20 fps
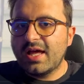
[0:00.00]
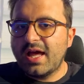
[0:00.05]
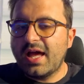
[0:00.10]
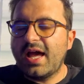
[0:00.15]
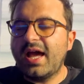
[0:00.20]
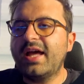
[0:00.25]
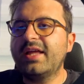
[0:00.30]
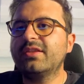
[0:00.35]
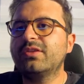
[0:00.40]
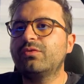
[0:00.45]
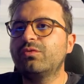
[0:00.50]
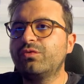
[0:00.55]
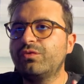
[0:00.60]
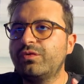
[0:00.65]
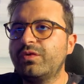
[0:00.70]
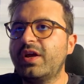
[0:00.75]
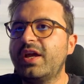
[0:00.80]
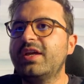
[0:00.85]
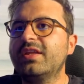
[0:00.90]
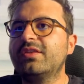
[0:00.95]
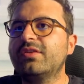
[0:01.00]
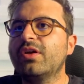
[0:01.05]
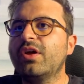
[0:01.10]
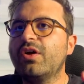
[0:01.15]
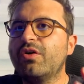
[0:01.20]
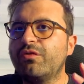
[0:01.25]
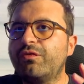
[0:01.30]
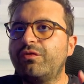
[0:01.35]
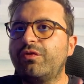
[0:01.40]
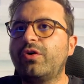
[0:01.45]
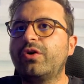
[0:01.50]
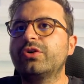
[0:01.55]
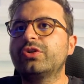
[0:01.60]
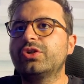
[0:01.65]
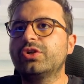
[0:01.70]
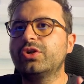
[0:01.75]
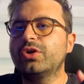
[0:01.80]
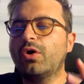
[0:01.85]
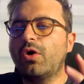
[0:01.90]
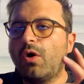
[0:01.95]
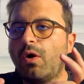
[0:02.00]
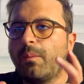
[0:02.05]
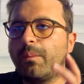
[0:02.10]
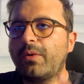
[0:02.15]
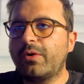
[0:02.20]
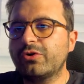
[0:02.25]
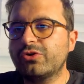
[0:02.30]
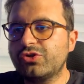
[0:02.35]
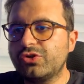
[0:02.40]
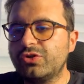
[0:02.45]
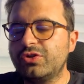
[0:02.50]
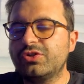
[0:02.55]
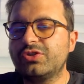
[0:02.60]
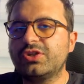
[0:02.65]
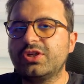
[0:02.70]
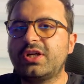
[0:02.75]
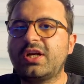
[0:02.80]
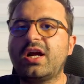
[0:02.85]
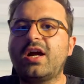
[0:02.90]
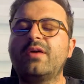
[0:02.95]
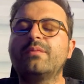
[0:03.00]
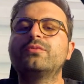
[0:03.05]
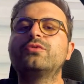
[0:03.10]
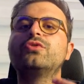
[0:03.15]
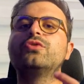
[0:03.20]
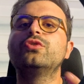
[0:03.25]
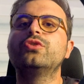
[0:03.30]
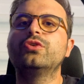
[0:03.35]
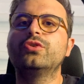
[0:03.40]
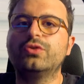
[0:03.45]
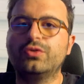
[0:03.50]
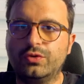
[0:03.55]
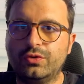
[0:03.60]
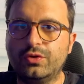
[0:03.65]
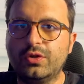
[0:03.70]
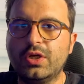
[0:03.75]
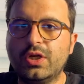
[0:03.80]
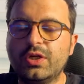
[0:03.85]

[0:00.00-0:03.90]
and wait for the opportunity come to you.